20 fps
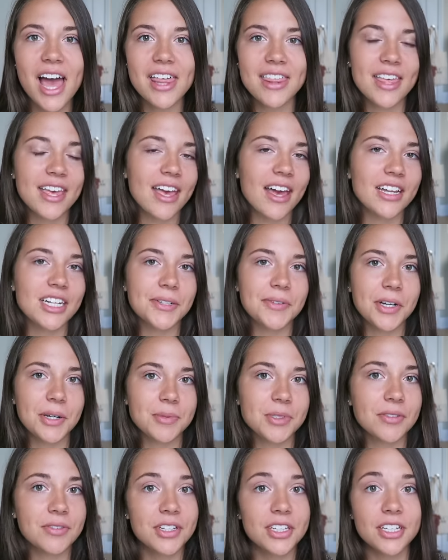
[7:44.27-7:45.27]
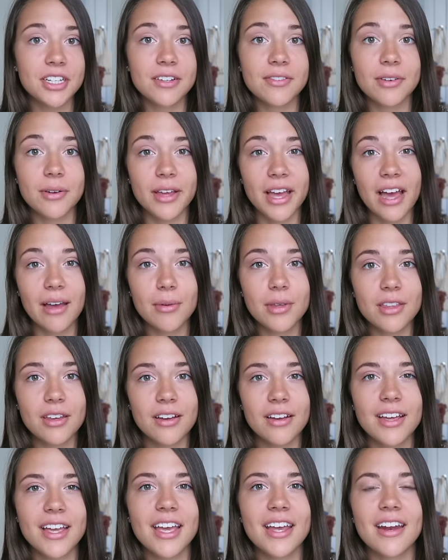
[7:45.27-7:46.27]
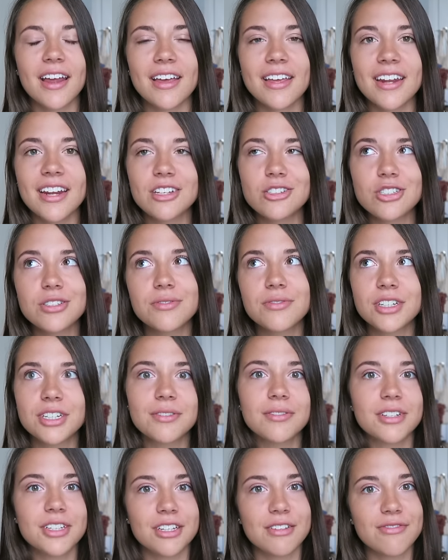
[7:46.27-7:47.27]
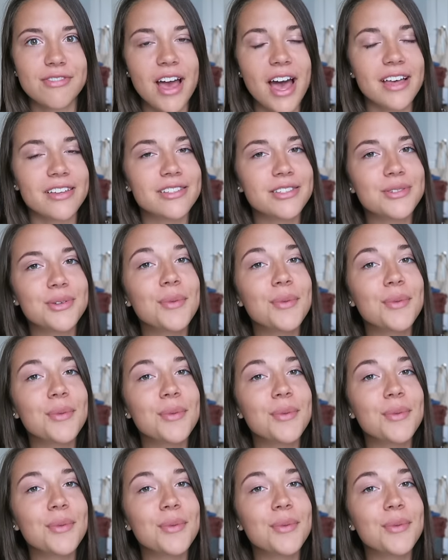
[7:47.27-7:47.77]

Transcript: I think I developed a really good vocabulary and I can actually read really fast.